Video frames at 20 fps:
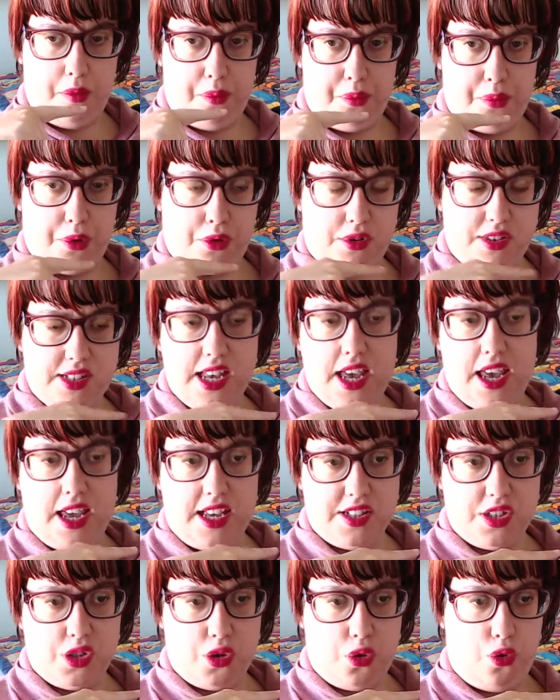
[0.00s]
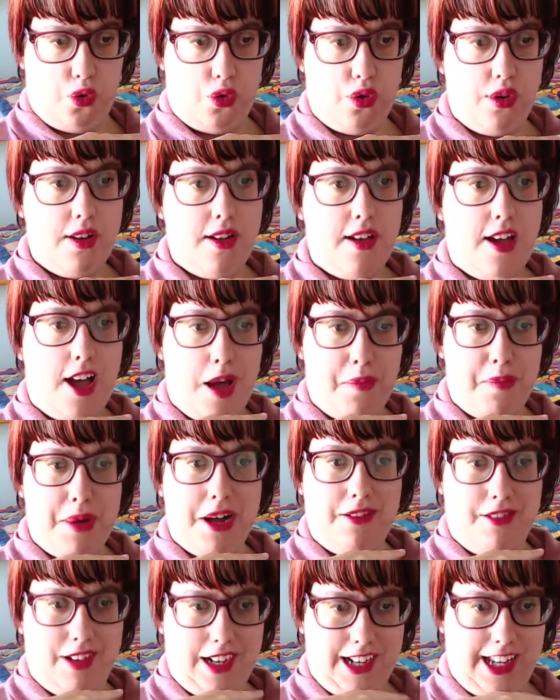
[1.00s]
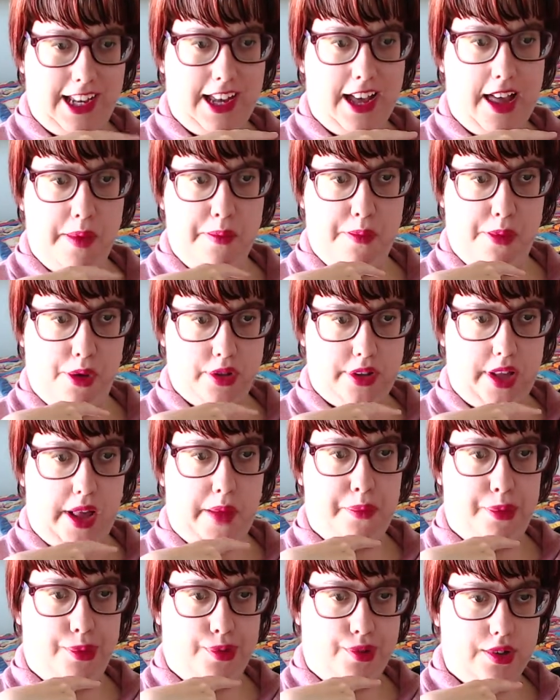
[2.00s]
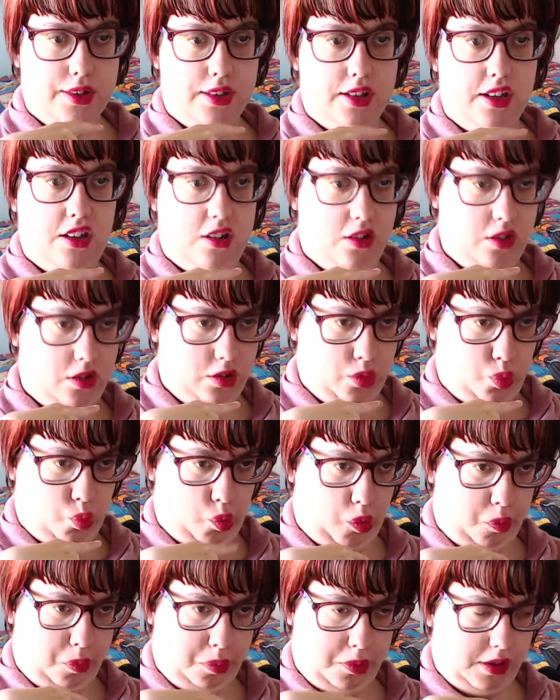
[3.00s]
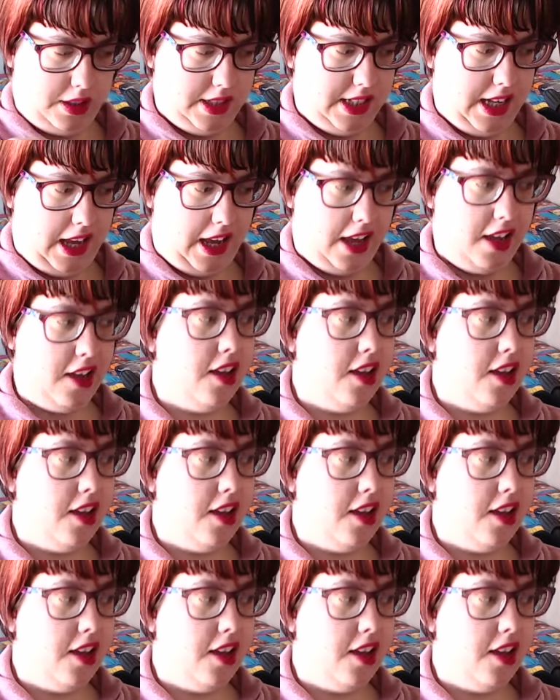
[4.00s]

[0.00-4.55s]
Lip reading: Book Day, so apparently I bought a book on World Book Day.